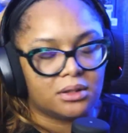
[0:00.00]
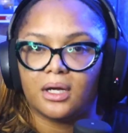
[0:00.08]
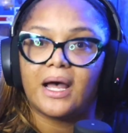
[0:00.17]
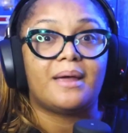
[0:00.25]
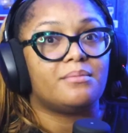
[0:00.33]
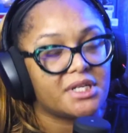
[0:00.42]

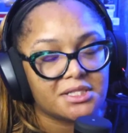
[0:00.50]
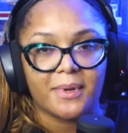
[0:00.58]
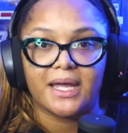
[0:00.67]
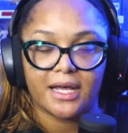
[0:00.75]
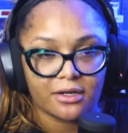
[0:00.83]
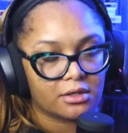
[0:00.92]
I miss my
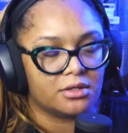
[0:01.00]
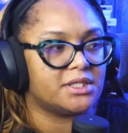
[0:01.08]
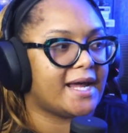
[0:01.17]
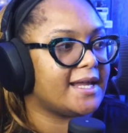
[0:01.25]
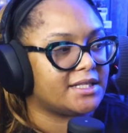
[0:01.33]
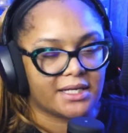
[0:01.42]
editors. I
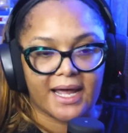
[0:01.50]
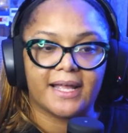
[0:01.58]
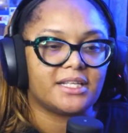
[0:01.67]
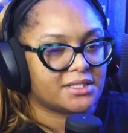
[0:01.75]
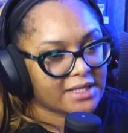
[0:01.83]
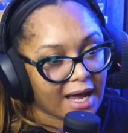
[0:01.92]
had
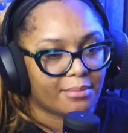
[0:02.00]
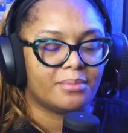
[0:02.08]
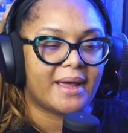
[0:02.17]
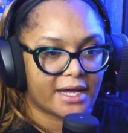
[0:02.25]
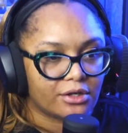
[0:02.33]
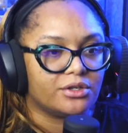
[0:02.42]
to stop
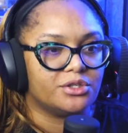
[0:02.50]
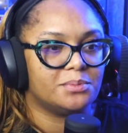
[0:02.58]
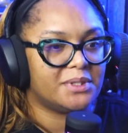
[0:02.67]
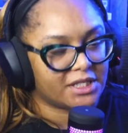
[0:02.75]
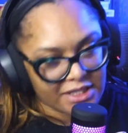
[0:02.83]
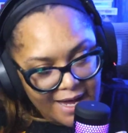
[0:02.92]
my editors
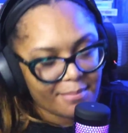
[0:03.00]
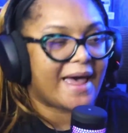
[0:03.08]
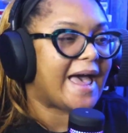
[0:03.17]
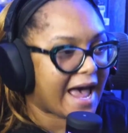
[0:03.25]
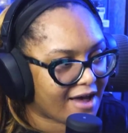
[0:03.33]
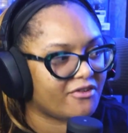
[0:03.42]
because I'm
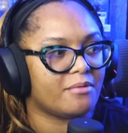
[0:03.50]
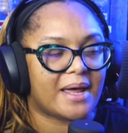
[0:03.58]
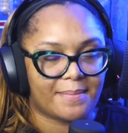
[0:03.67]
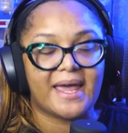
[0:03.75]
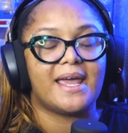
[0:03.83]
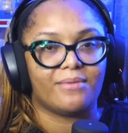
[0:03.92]
half of my
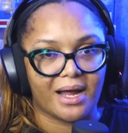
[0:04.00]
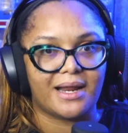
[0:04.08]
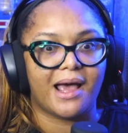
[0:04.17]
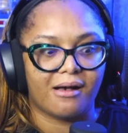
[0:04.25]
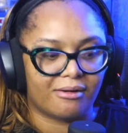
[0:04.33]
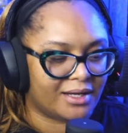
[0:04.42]
pay right
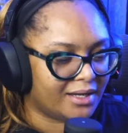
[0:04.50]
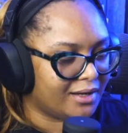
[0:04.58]
now.